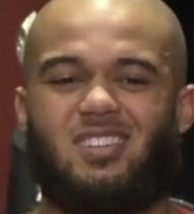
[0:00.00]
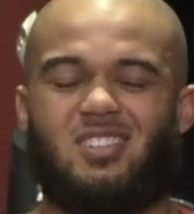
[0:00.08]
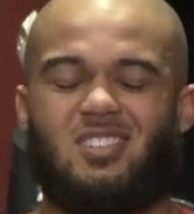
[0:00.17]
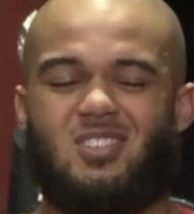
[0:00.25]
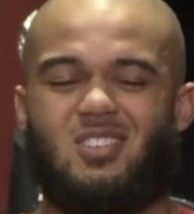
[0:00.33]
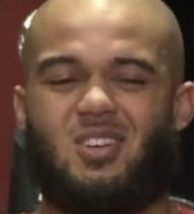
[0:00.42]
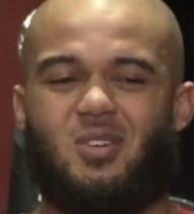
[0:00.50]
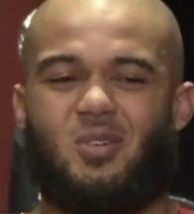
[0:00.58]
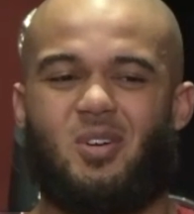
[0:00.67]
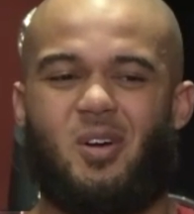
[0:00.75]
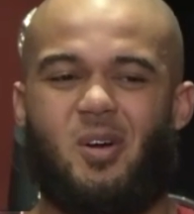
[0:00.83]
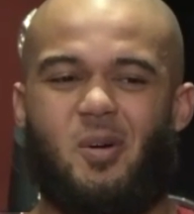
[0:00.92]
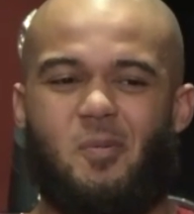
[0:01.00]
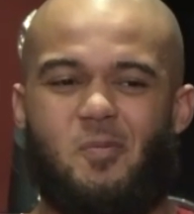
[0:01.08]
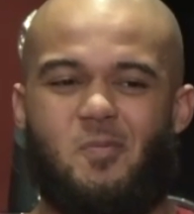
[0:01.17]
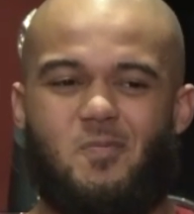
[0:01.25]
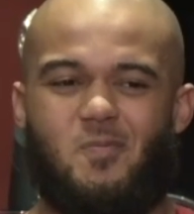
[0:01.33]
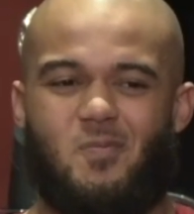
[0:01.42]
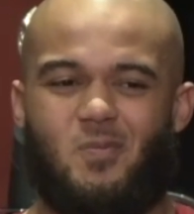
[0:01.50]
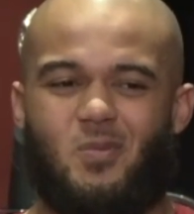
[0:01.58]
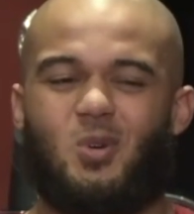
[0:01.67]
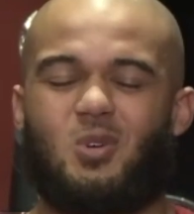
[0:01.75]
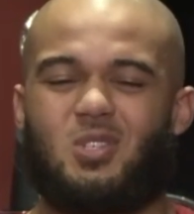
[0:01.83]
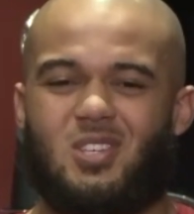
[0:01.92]
And so um,
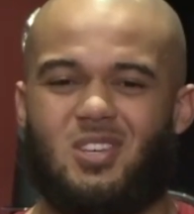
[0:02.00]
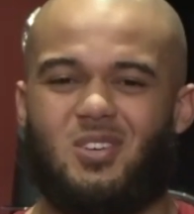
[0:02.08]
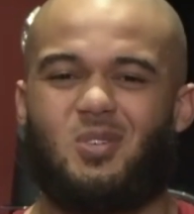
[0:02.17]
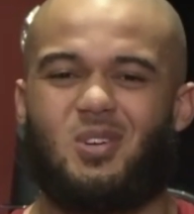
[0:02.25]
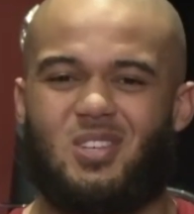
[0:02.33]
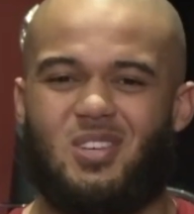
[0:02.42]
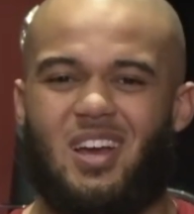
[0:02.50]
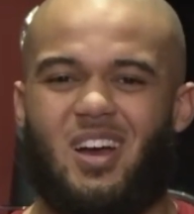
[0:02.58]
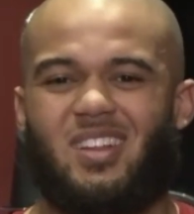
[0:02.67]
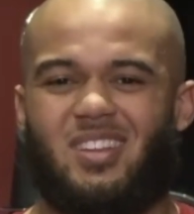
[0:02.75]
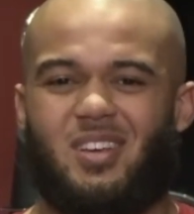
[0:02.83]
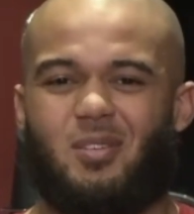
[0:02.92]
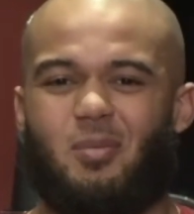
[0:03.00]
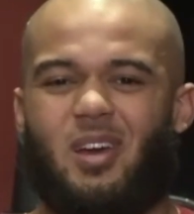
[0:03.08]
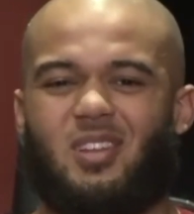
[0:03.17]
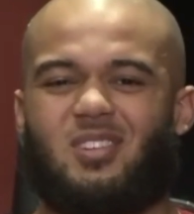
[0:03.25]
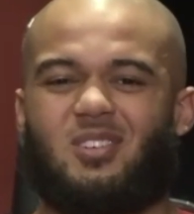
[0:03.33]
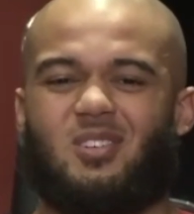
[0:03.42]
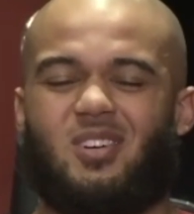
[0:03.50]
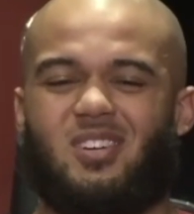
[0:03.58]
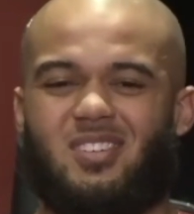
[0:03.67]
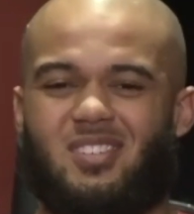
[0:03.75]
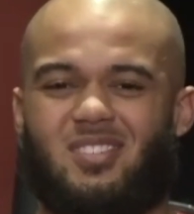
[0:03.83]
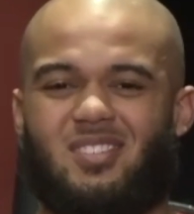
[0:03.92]
we'll see. We'll see. I'll have to get back to you on
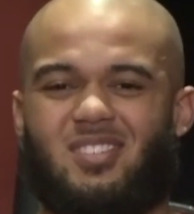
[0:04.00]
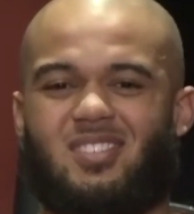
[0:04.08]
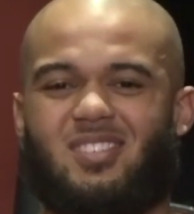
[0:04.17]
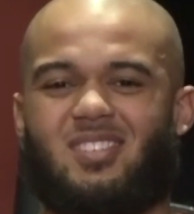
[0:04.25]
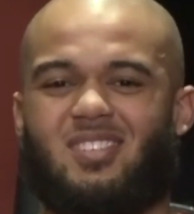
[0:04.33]
it. Fair